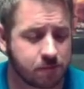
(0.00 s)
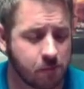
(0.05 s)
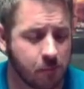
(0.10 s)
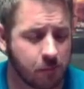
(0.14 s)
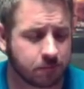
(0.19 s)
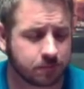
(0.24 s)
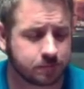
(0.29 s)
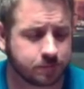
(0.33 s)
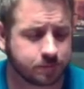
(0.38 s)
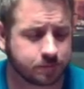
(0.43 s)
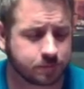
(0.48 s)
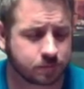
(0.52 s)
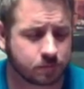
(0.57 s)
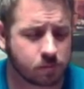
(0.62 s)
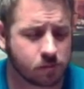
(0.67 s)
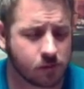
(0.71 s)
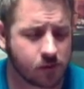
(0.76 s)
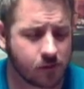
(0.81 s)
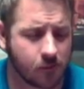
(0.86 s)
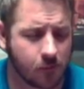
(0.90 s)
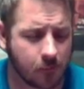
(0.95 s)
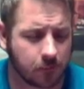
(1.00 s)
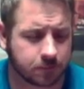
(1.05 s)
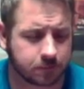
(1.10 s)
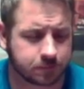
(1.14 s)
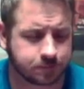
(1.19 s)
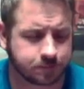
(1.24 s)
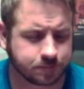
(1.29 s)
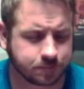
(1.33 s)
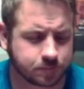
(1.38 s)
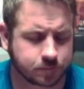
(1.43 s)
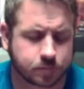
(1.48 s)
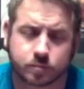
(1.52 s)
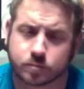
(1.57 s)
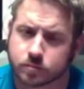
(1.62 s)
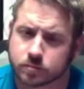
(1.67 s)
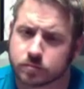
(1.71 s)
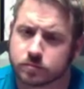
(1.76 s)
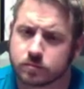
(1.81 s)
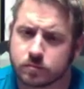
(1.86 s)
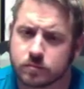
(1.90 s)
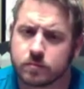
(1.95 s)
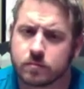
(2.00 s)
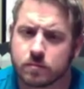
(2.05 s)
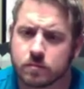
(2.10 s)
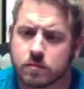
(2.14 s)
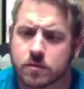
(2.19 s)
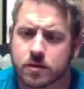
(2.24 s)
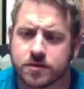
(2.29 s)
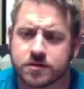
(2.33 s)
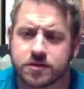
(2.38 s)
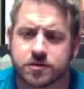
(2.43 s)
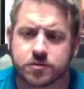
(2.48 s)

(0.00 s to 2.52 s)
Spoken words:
Oh, hell yeah. It's different than